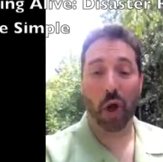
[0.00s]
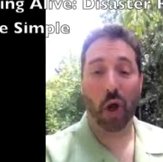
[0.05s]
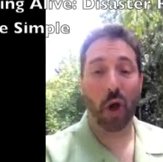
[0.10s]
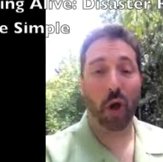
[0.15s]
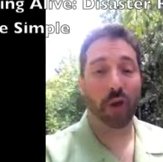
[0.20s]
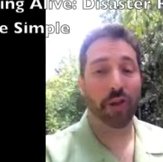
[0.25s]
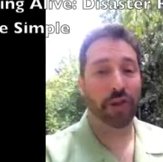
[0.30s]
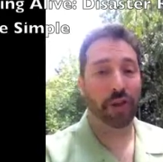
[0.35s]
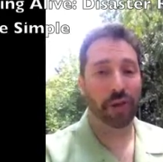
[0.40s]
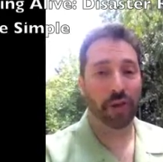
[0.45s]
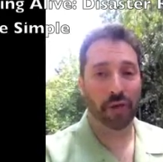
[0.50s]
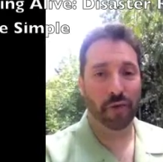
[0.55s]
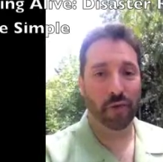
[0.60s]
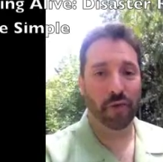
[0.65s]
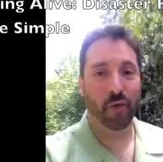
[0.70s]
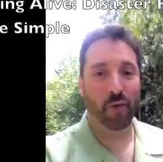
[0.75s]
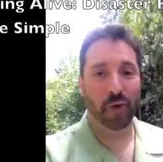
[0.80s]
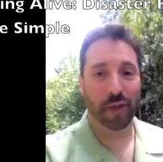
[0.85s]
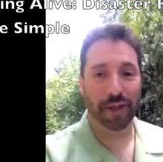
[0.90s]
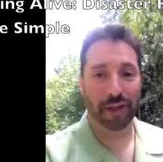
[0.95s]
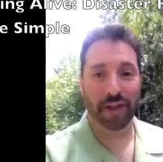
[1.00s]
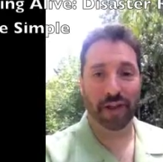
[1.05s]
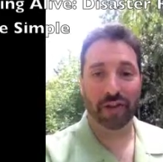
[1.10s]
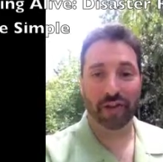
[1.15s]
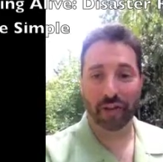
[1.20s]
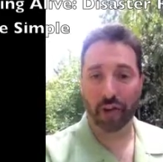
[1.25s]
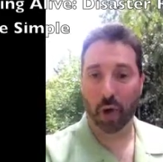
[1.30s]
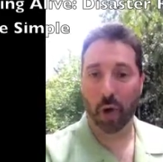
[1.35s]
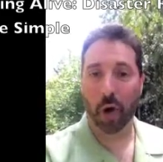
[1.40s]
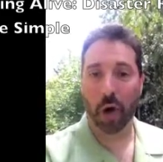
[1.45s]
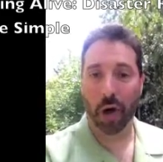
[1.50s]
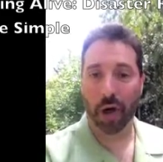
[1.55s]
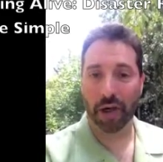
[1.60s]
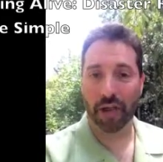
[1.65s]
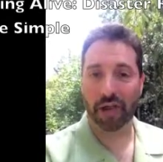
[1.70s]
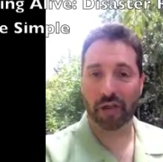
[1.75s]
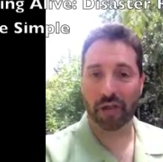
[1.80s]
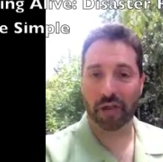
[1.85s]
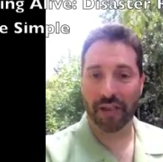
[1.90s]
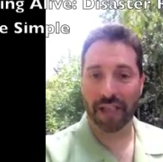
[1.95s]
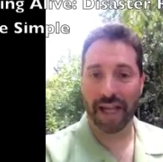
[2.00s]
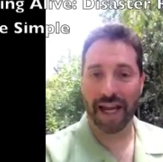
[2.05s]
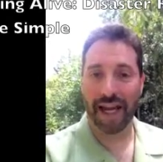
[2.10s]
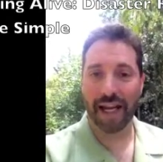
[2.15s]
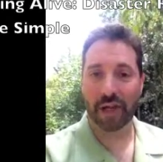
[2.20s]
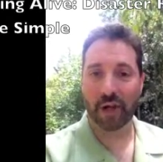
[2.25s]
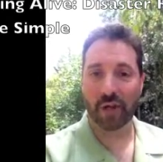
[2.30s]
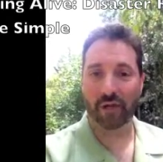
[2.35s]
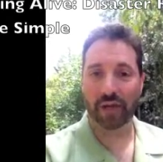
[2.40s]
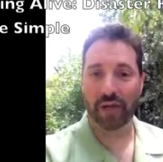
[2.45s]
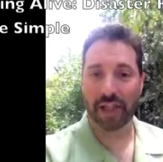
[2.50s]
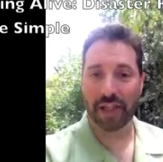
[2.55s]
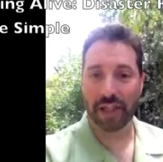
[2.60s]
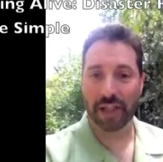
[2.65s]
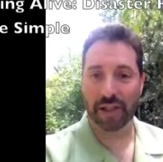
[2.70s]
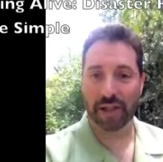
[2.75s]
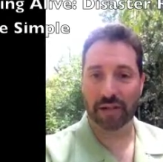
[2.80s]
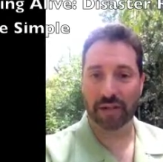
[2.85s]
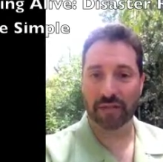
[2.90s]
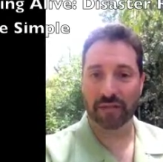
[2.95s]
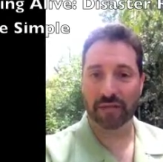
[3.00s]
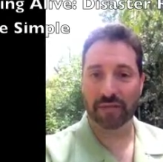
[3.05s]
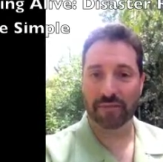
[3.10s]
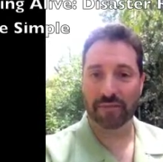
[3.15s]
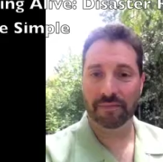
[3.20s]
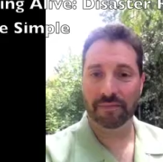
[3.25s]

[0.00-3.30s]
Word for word: all that you've worked so hard to attain over the years.